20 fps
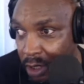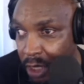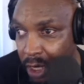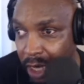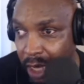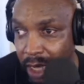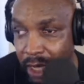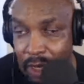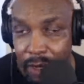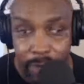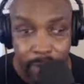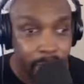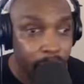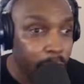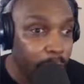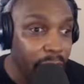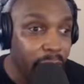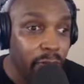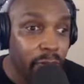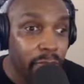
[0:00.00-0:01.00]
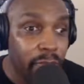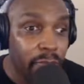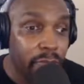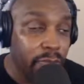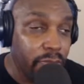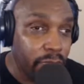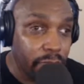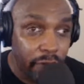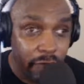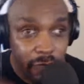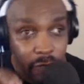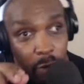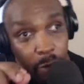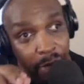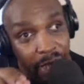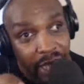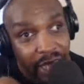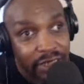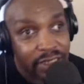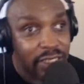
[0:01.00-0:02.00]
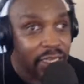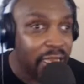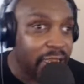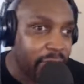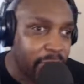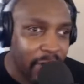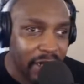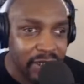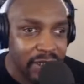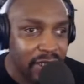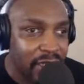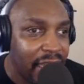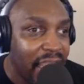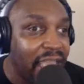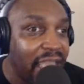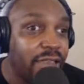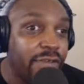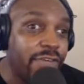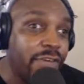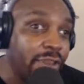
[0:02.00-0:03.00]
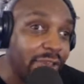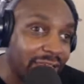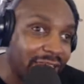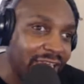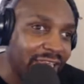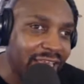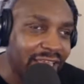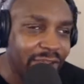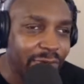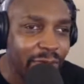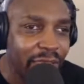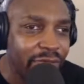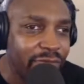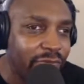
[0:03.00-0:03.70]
Well, before we answer that question, hey, if you're getting great